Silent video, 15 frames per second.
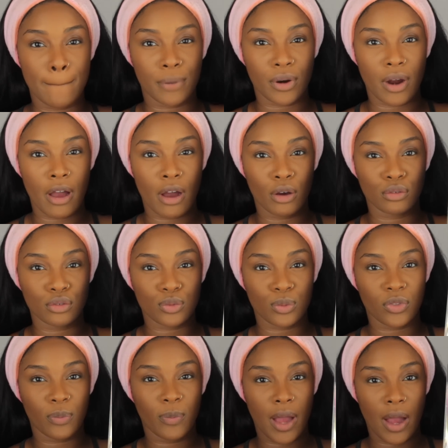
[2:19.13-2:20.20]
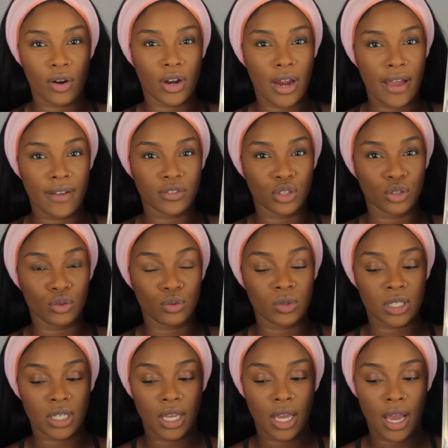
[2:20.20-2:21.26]
brows with powder after
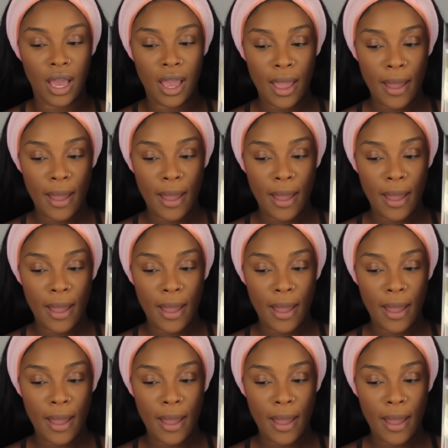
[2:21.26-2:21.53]
using